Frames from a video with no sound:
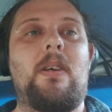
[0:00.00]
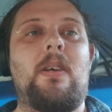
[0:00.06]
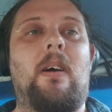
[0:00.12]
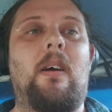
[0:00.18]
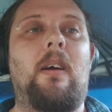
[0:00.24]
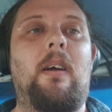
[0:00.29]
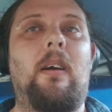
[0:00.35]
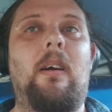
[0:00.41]

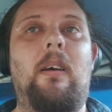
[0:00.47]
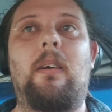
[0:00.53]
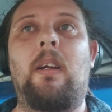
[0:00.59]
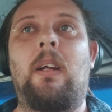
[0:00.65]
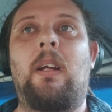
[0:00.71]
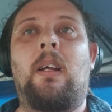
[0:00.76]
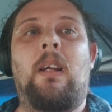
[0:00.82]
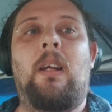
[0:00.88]
So
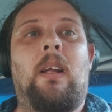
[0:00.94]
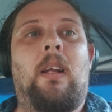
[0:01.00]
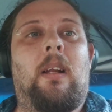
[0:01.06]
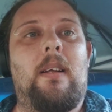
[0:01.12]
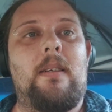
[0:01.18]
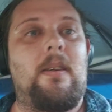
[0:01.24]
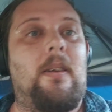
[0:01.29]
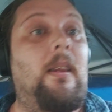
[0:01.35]

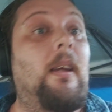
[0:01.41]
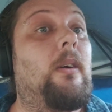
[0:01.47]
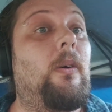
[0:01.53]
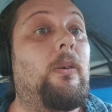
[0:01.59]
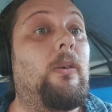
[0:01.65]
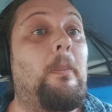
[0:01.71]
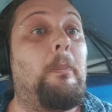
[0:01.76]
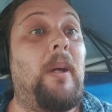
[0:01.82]
there's a thing
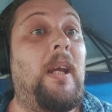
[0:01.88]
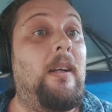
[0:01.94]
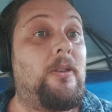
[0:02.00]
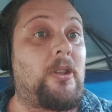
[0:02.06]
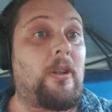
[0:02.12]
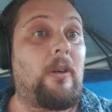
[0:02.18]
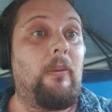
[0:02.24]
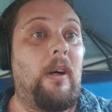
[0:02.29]
called the
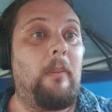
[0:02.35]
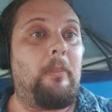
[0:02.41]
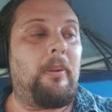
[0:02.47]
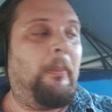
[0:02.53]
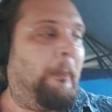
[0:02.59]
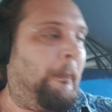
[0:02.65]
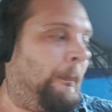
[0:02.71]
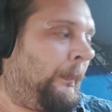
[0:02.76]
pinch
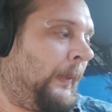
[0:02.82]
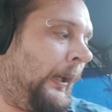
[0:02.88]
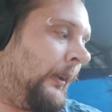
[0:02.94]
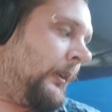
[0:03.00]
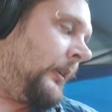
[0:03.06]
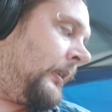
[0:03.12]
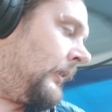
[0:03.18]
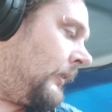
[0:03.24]
grip.
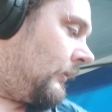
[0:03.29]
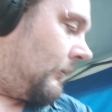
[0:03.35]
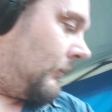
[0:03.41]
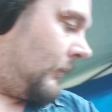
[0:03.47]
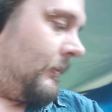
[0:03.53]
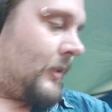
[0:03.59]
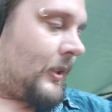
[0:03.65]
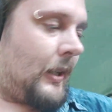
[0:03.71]

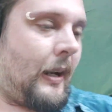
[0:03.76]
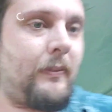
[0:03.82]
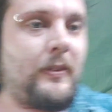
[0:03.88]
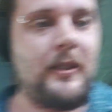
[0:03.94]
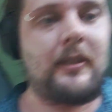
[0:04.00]
I'm just going to